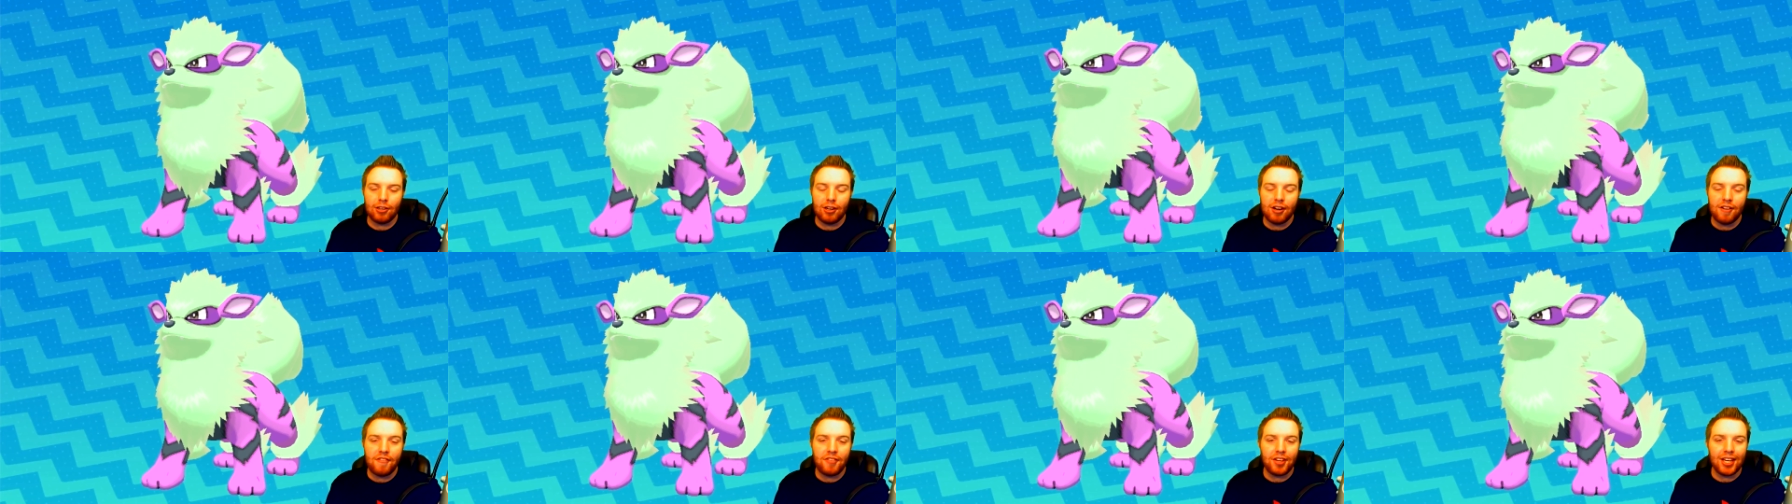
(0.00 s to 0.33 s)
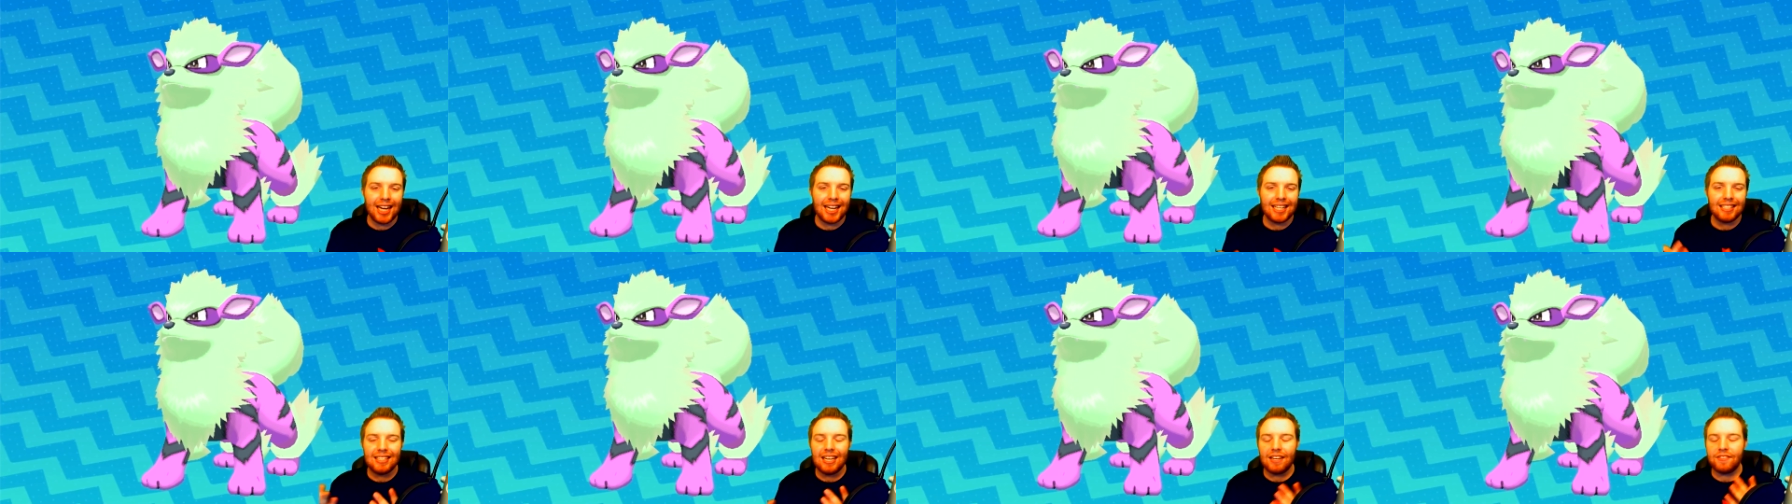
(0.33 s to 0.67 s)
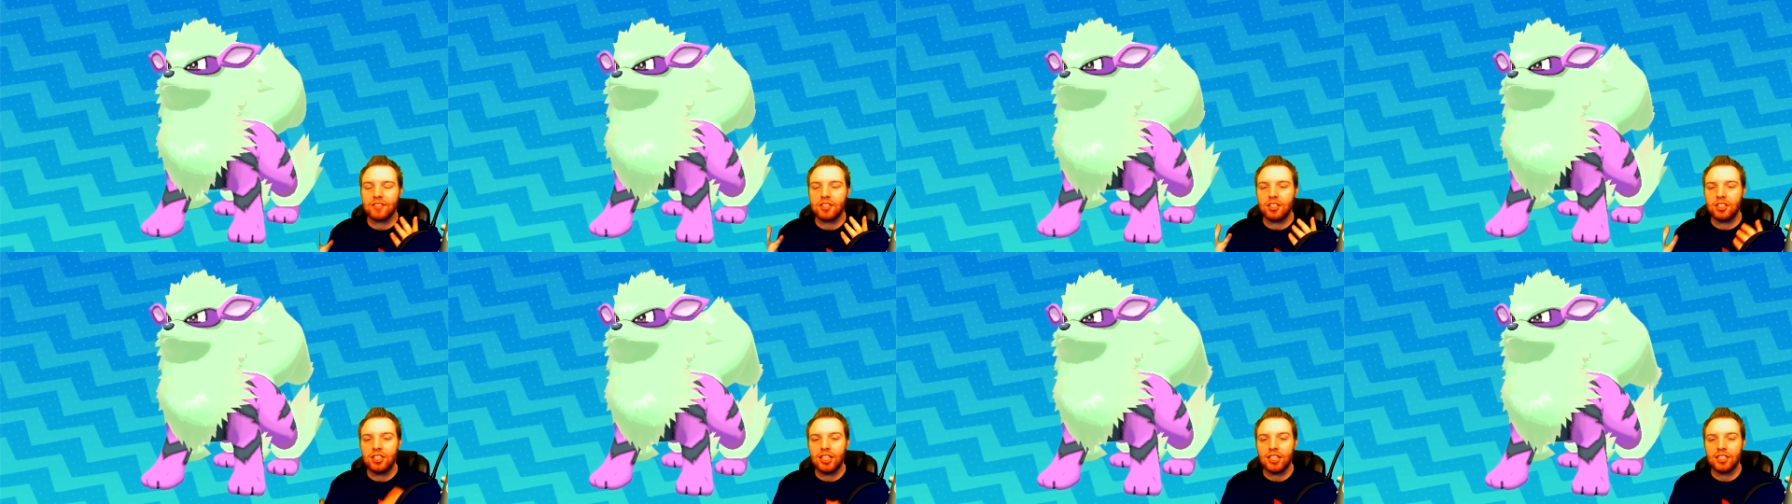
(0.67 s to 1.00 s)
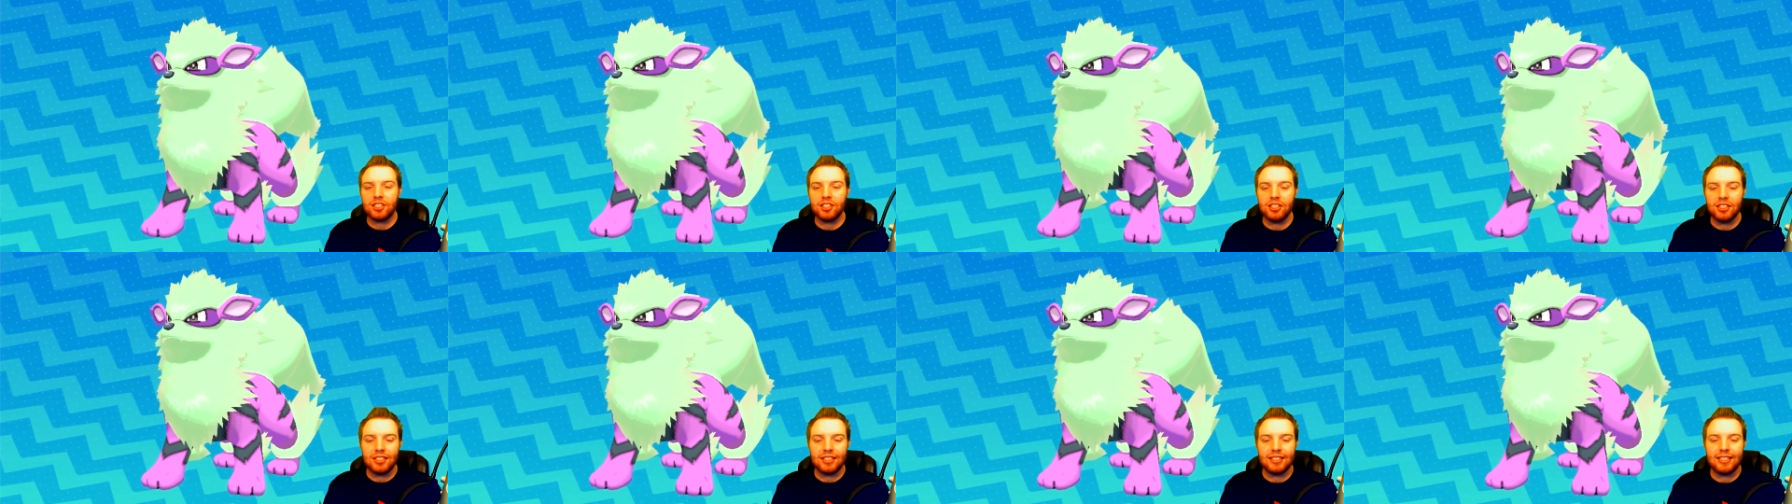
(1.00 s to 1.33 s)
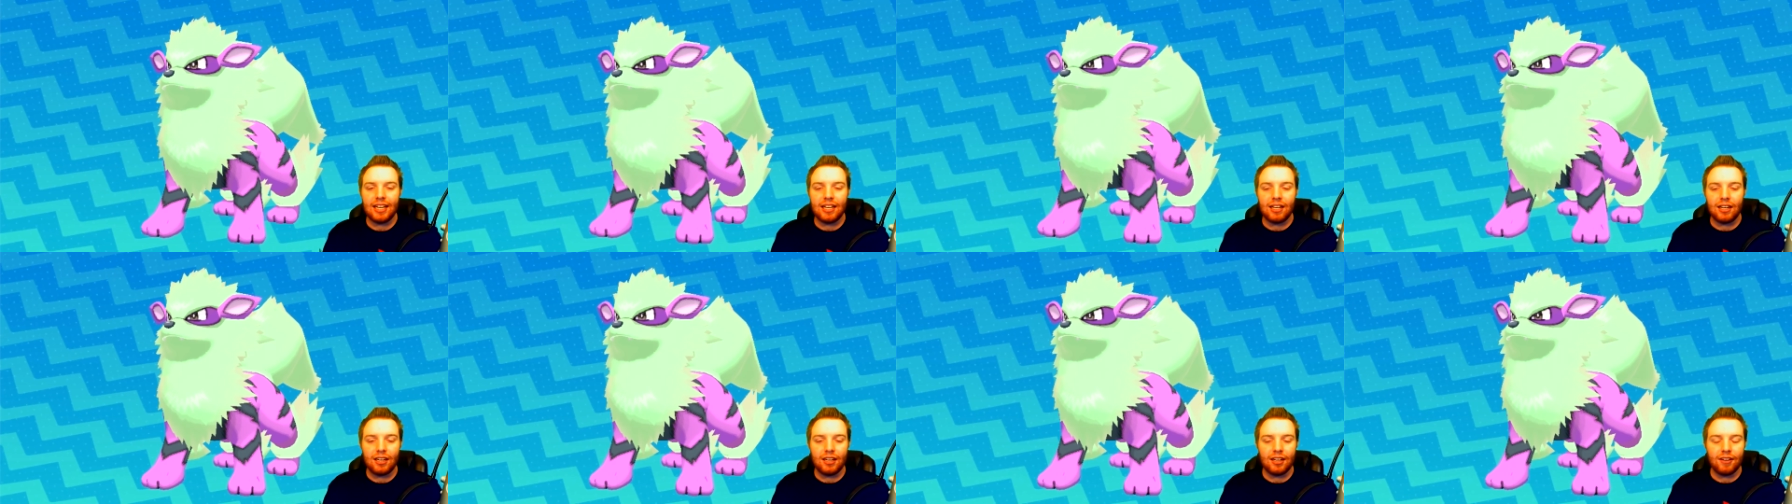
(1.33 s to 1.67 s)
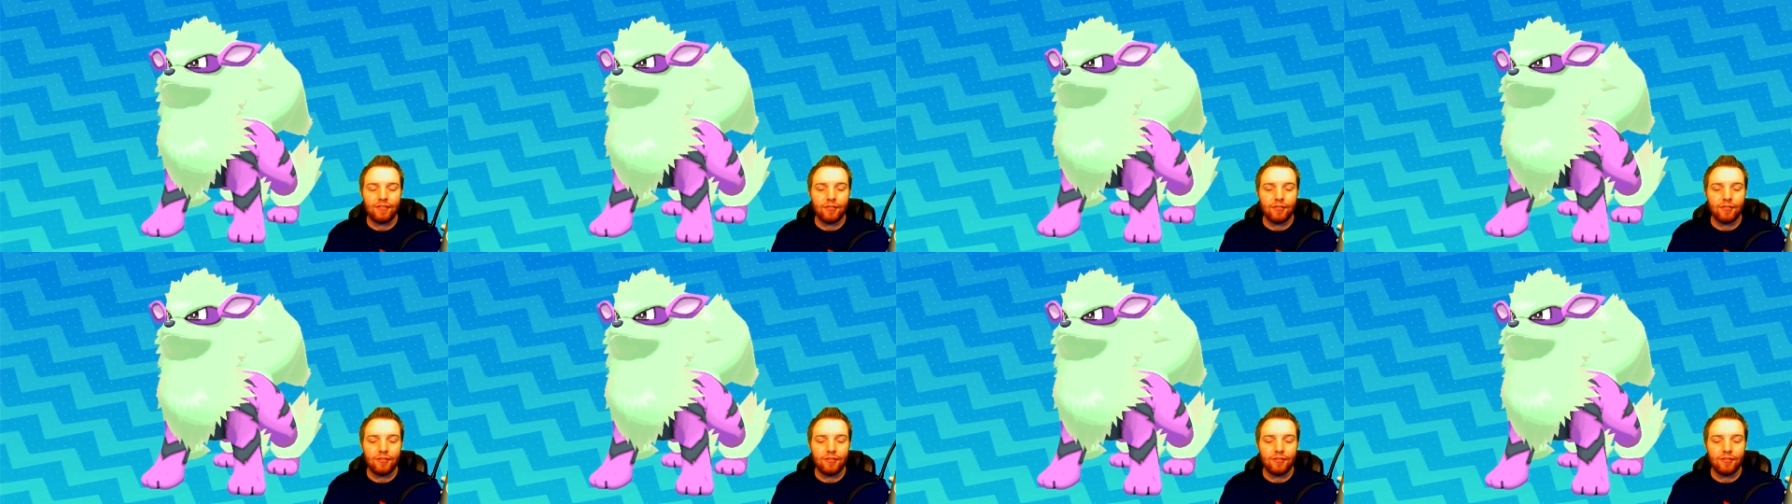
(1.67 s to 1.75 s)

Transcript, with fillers: and if you guys have suggestions uh,